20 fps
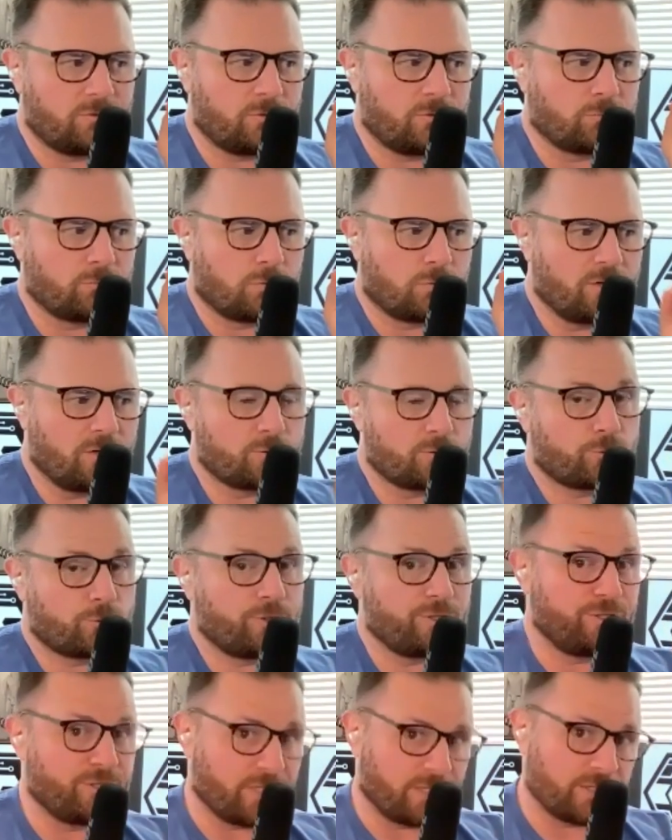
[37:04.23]
run
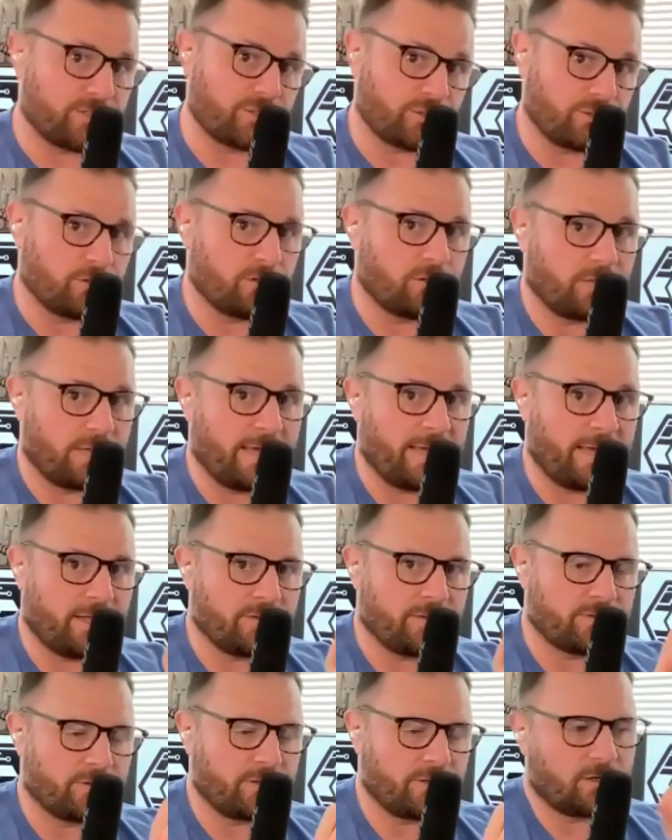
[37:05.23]
traditional
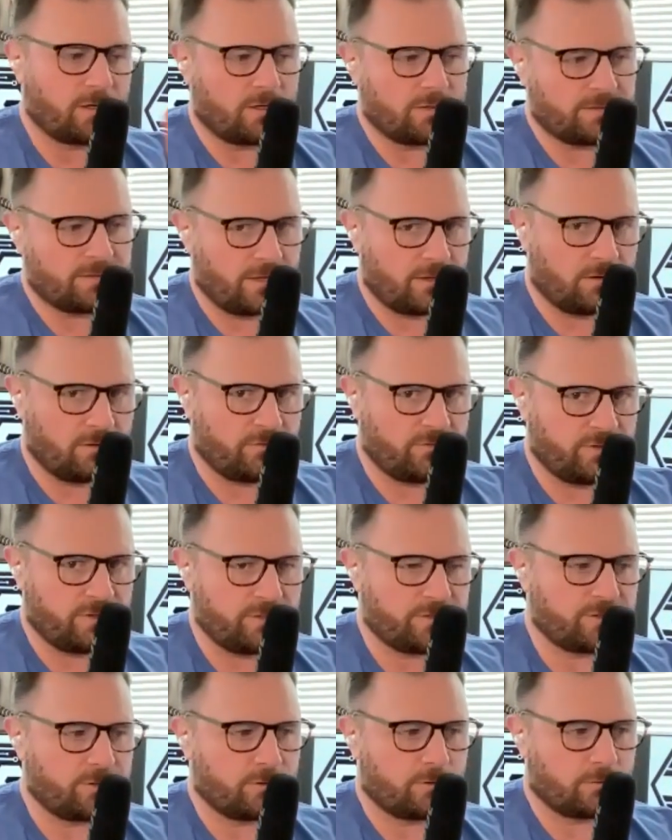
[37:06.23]
ads like on
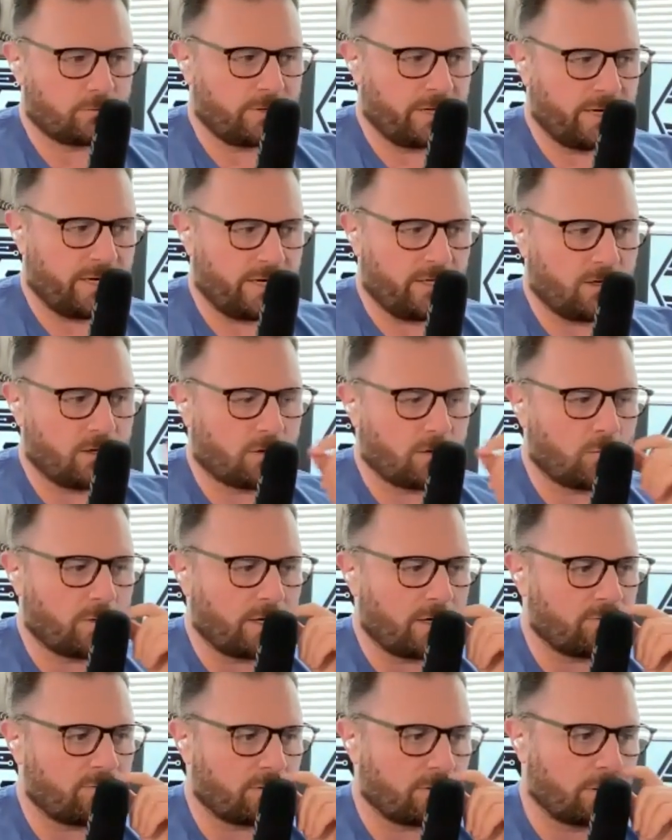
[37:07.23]
television or radio or
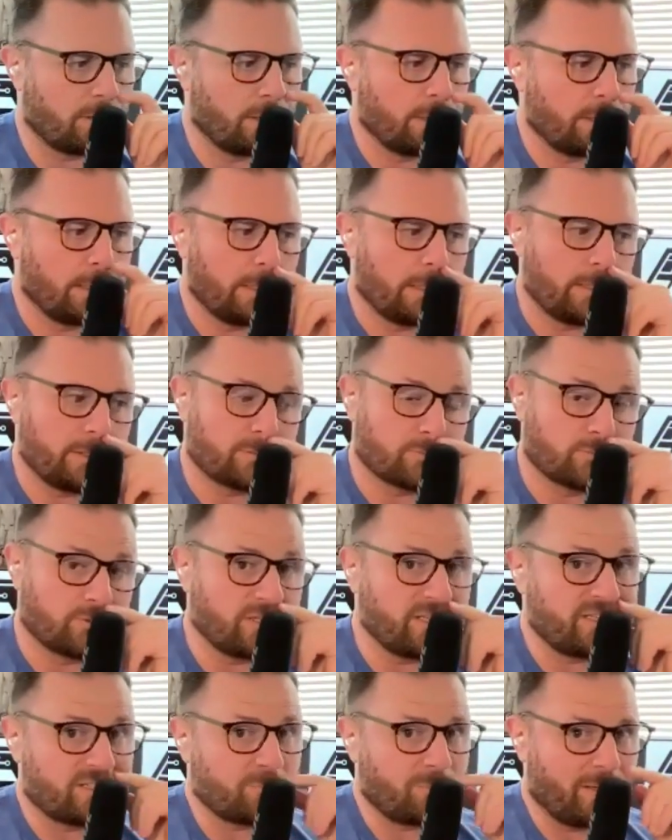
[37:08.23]
whatever, it's
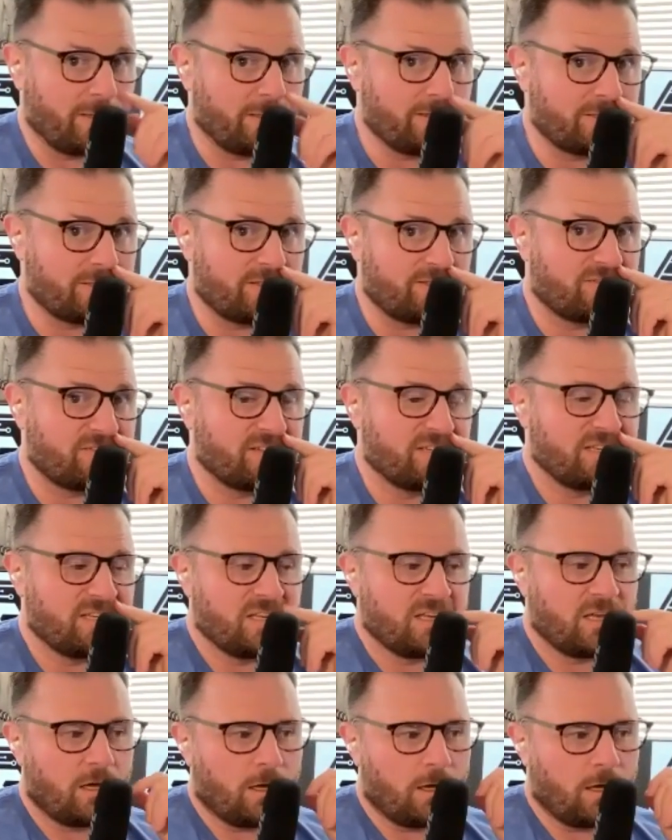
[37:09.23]
really expensive,
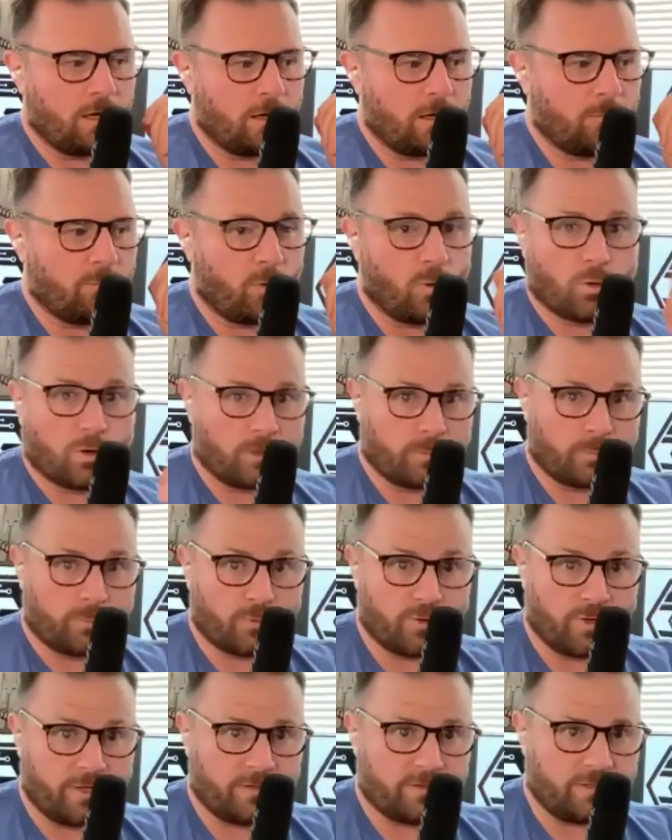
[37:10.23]
or in
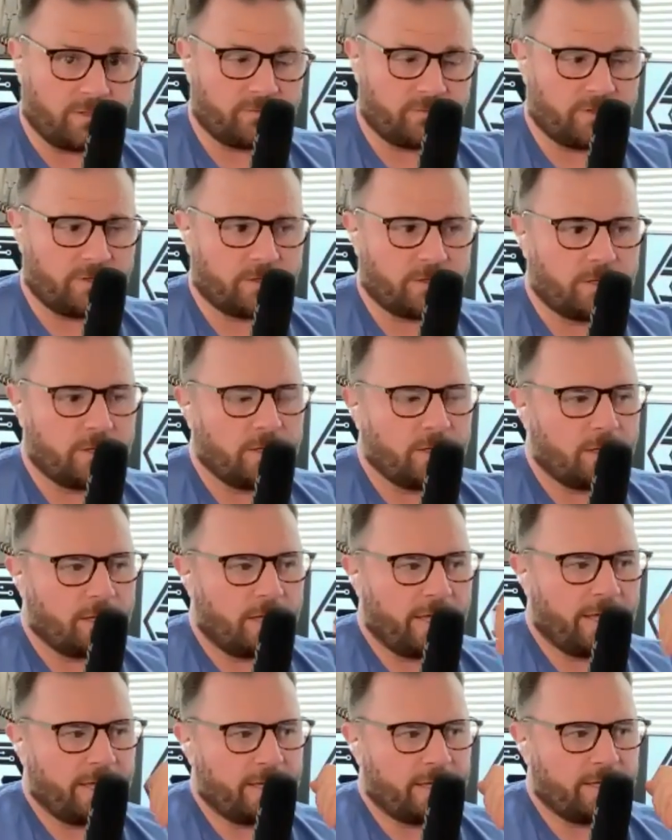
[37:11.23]
print even.
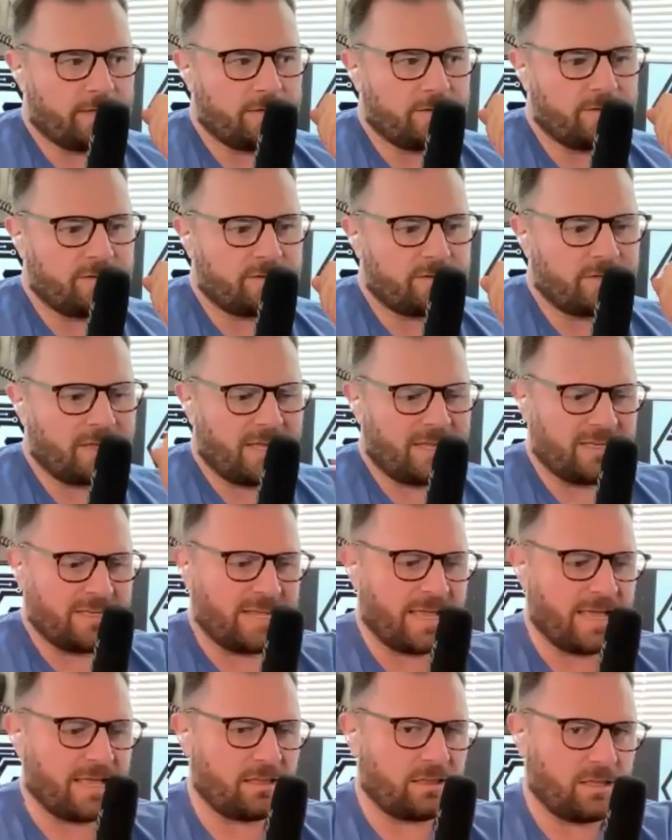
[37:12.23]
And
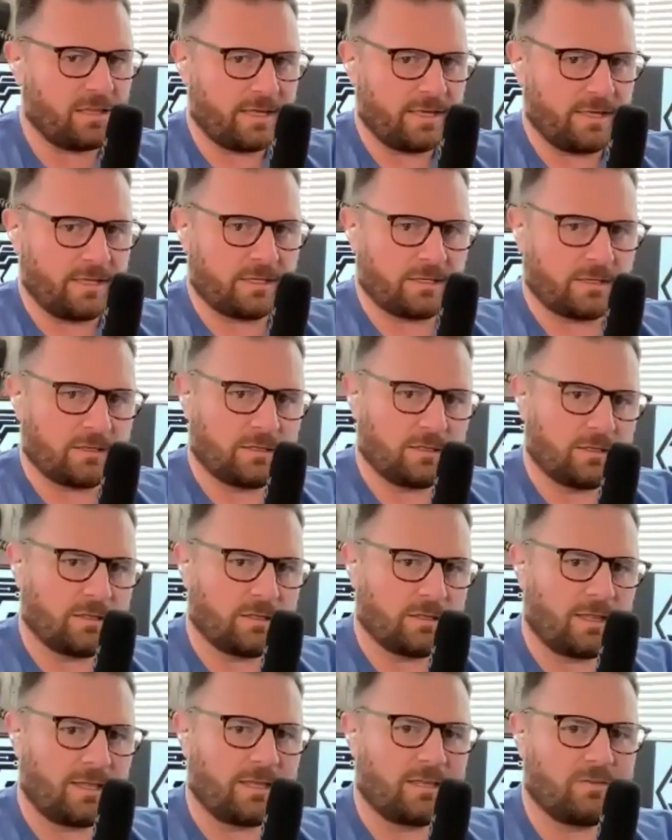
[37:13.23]
yet, like
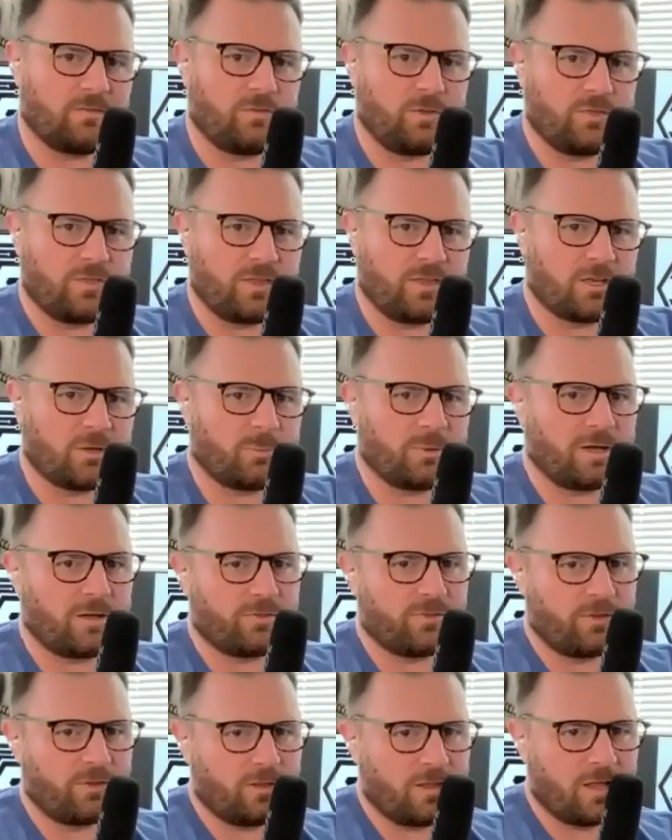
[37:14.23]
if you think
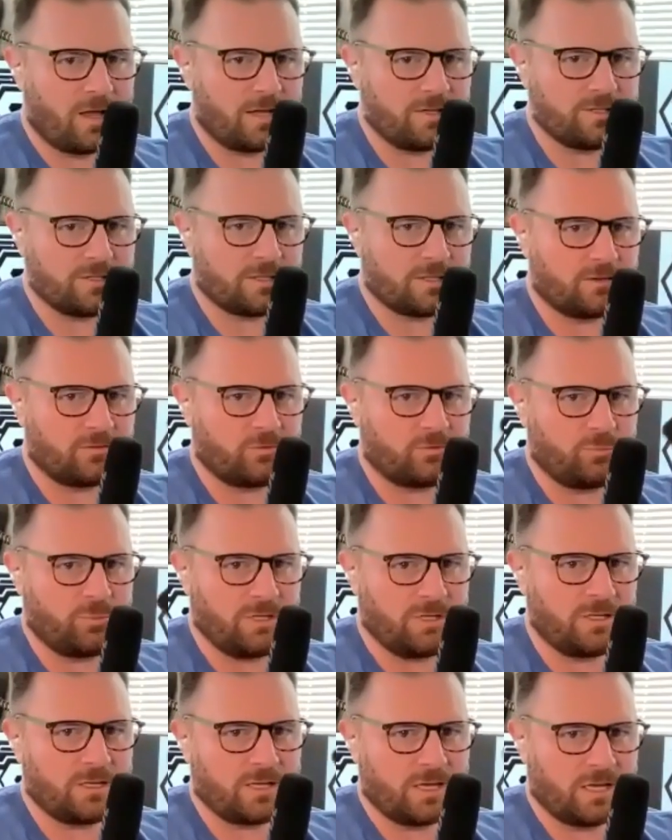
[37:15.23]
about the logic of
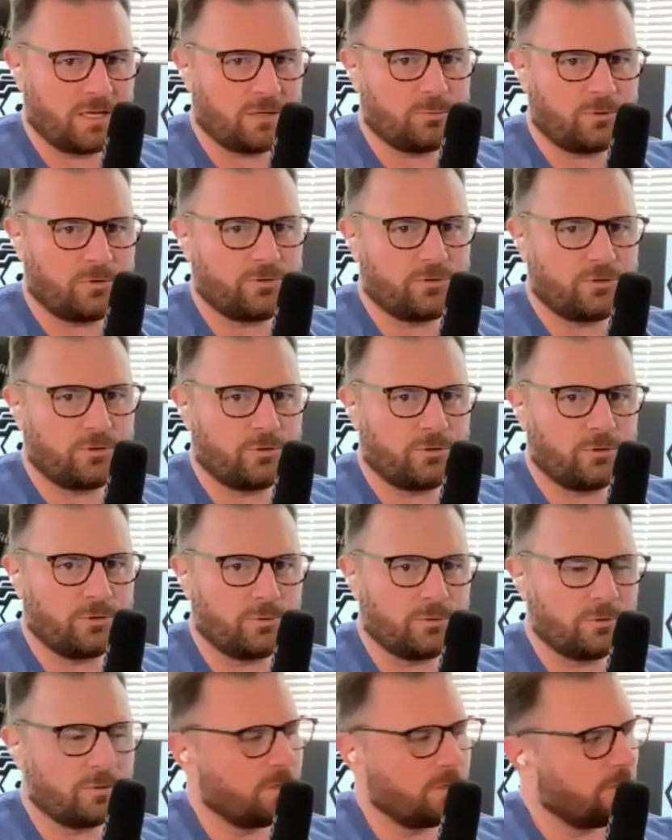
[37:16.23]
being able
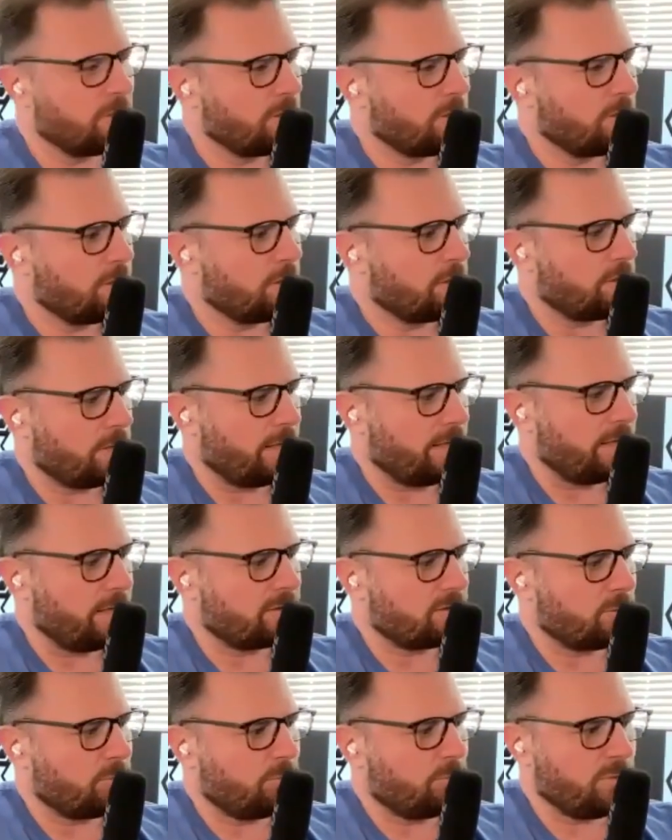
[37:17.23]
to, like,
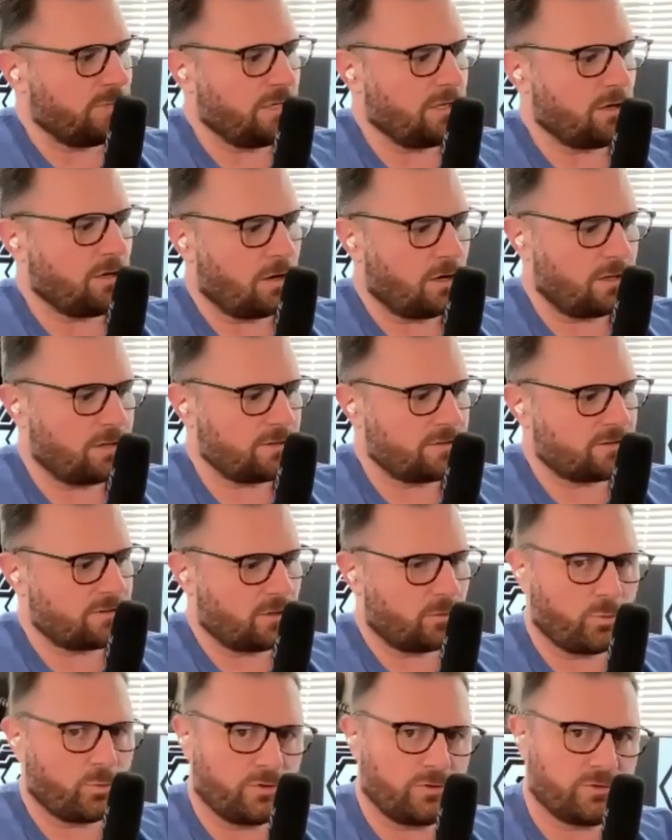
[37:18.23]
to be on
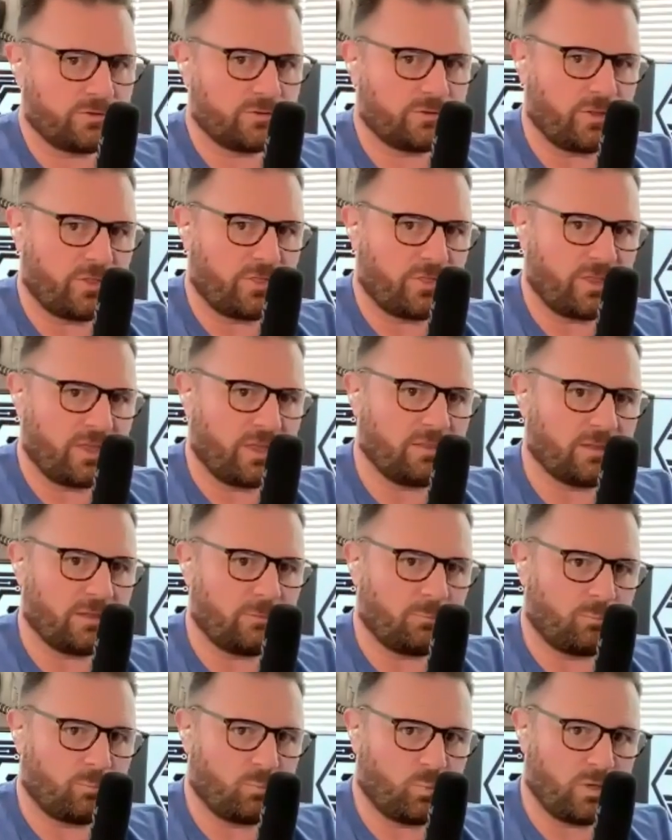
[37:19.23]
someone's, the thing
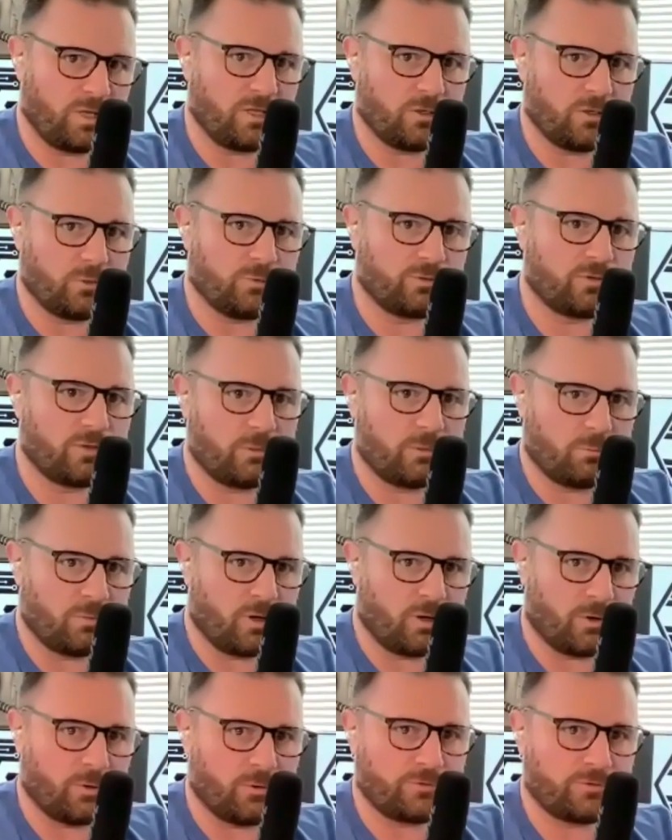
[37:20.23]
that we use the
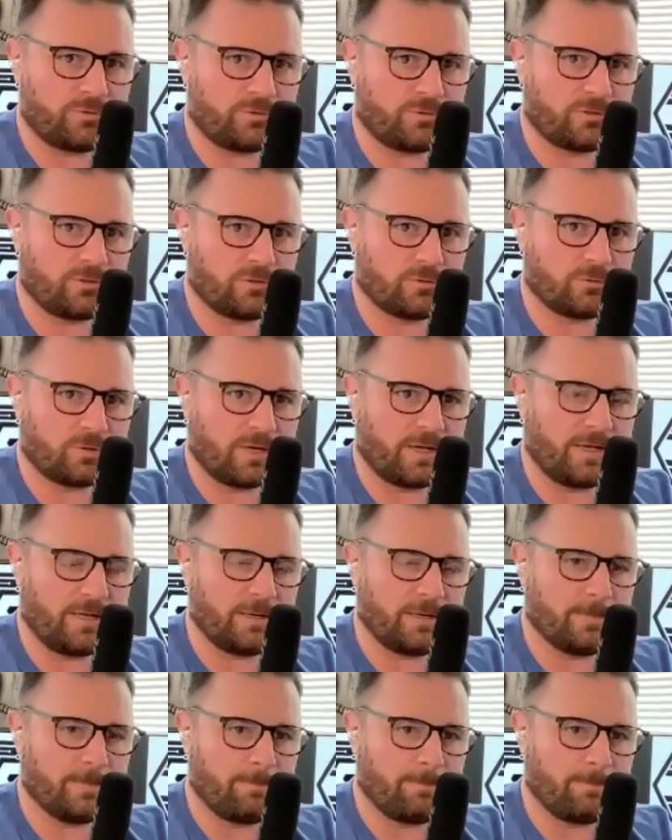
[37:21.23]
most, right?